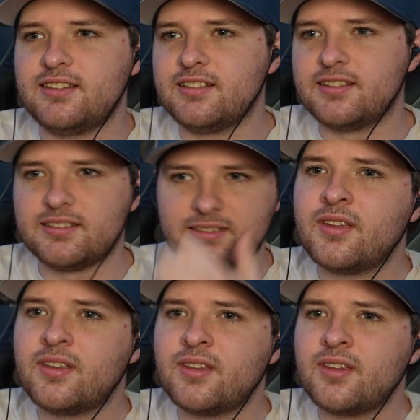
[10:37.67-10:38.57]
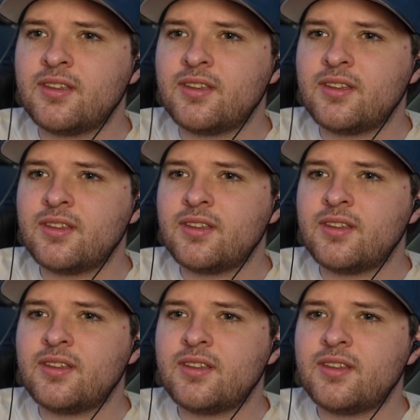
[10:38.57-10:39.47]

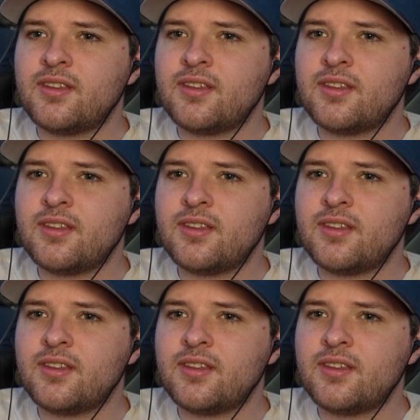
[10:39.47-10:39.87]
Nothing is said.